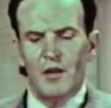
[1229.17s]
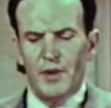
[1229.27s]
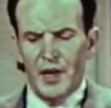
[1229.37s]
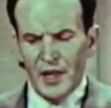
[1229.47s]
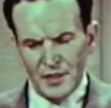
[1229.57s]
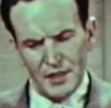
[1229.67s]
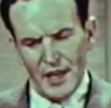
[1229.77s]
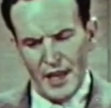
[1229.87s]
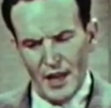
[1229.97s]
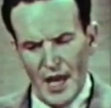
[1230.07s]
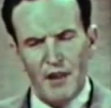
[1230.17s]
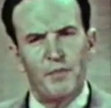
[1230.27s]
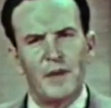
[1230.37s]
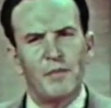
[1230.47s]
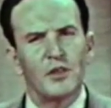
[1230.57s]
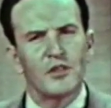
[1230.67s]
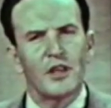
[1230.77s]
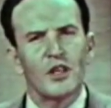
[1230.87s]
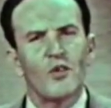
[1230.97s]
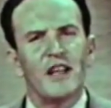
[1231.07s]
but in its day, a lot of people took
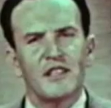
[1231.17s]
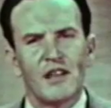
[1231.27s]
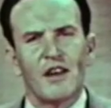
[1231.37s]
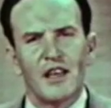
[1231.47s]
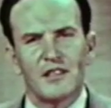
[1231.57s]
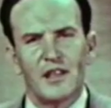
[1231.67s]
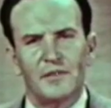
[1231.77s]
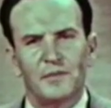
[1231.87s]
it quite seriously.